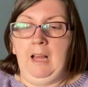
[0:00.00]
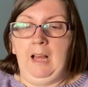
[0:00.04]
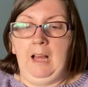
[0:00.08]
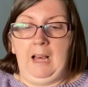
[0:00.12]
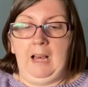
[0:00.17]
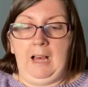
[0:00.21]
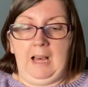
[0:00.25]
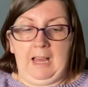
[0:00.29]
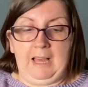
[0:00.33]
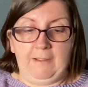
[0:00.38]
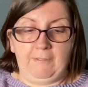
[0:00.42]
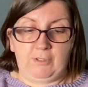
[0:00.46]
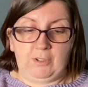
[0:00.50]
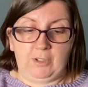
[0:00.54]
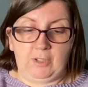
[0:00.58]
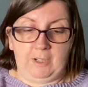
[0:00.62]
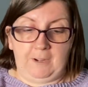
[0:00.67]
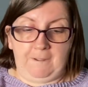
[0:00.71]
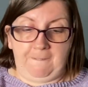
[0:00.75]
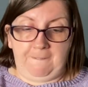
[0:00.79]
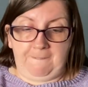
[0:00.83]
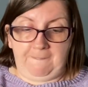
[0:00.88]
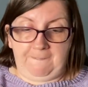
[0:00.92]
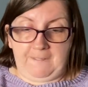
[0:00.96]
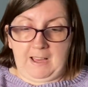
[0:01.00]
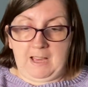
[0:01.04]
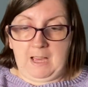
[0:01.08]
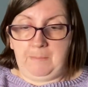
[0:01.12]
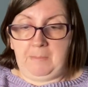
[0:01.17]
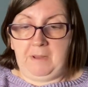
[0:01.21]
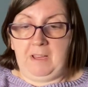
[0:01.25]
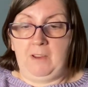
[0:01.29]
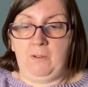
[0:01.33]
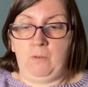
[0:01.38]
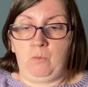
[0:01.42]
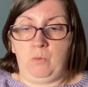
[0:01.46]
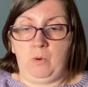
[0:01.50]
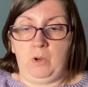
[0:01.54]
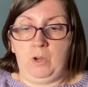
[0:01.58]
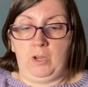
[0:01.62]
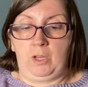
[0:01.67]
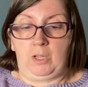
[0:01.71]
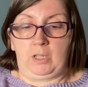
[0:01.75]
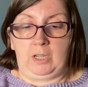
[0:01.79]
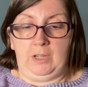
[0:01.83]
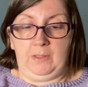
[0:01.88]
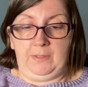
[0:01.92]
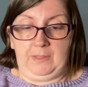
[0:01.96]
I have done a fair bit of
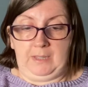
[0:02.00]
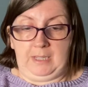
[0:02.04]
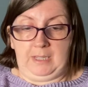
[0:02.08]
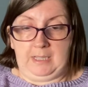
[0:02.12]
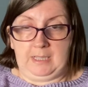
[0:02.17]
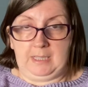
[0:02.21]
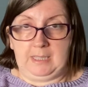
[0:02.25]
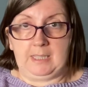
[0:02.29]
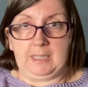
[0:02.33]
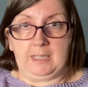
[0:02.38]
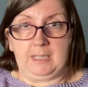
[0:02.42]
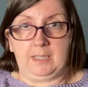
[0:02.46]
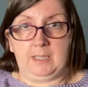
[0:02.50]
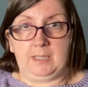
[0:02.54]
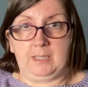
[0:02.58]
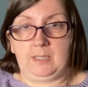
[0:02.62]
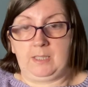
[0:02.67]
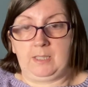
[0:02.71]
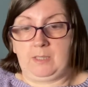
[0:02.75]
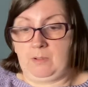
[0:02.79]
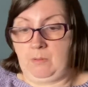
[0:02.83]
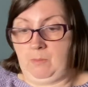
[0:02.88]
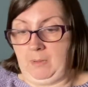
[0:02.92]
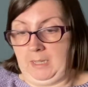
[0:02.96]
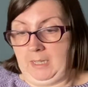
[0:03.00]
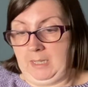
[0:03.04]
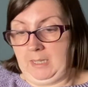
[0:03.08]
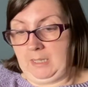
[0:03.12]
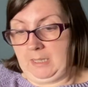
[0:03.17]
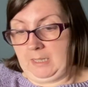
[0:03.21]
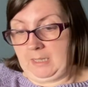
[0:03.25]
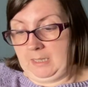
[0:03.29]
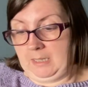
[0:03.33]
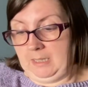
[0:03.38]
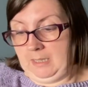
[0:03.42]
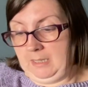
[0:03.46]
work on this week,